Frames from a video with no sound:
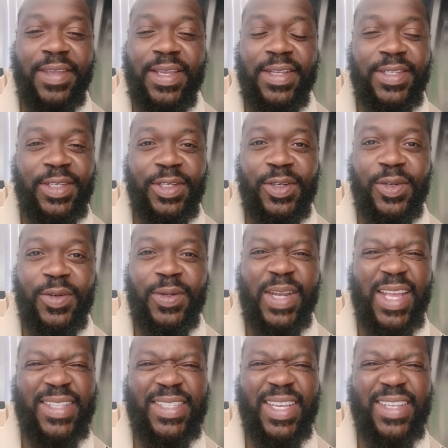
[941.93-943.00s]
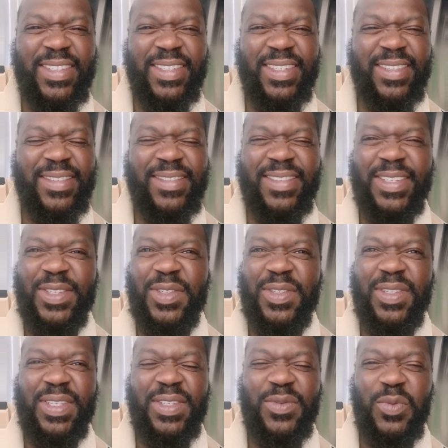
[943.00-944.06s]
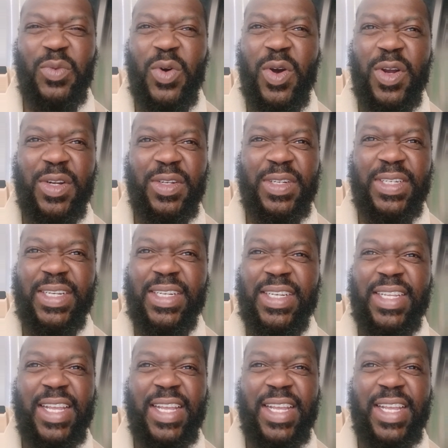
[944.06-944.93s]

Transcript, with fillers: years ago and I tasted this, this water and